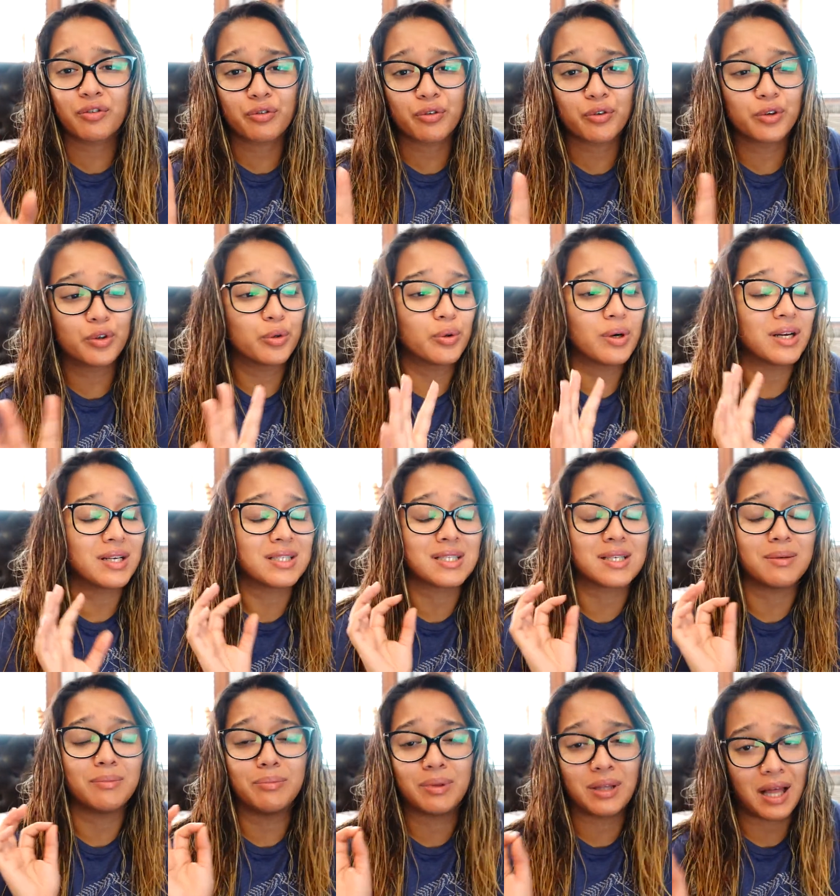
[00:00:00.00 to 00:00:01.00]
fruit, and
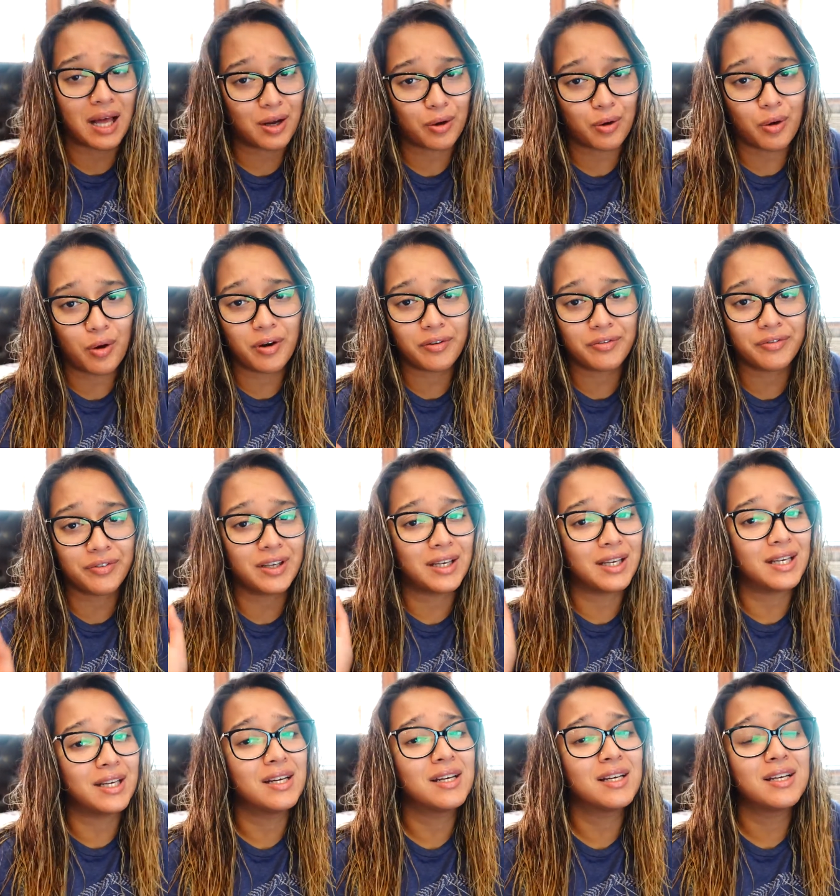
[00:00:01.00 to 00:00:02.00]
some black
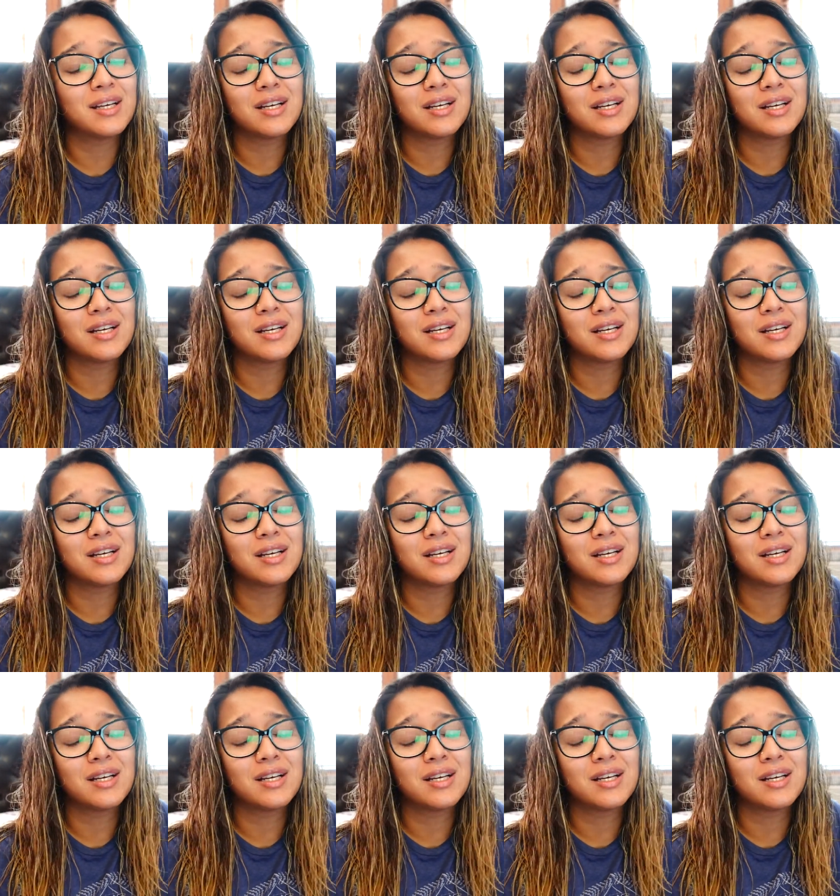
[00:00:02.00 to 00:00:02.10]
coffee.